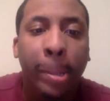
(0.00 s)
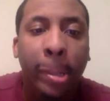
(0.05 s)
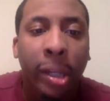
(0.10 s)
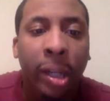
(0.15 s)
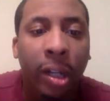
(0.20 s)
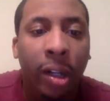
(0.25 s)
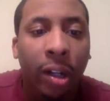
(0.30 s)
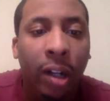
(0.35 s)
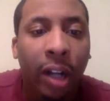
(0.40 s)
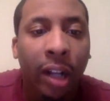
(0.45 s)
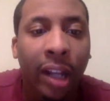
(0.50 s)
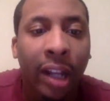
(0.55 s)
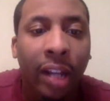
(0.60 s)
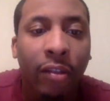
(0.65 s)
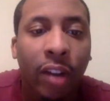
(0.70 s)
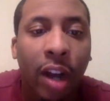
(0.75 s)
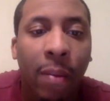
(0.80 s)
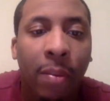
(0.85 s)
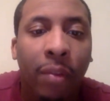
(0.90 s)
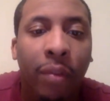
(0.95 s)
I like
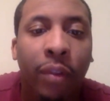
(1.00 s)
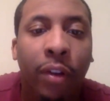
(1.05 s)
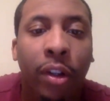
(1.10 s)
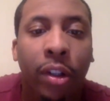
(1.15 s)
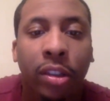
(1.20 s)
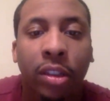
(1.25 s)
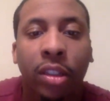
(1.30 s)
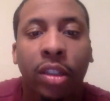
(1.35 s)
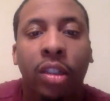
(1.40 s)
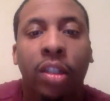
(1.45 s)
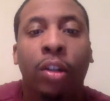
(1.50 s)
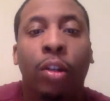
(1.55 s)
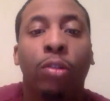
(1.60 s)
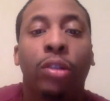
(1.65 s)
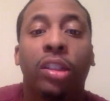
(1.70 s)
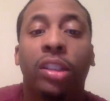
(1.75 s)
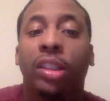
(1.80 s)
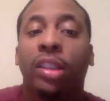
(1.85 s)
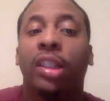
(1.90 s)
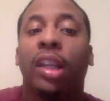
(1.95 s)
Robert Foster. The
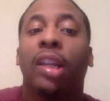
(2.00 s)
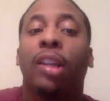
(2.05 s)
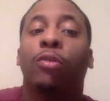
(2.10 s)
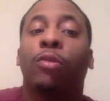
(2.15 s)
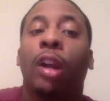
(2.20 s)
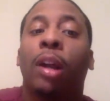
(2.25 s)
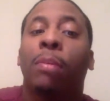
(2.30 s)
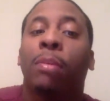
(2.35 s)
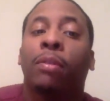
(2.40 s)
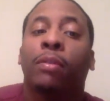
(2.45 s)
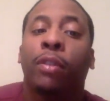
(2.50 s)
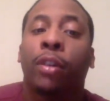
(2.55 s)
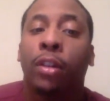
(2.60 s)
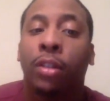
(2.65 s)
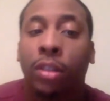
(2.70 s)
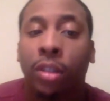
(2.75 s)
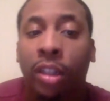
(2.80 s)
coaches like Robert Foster.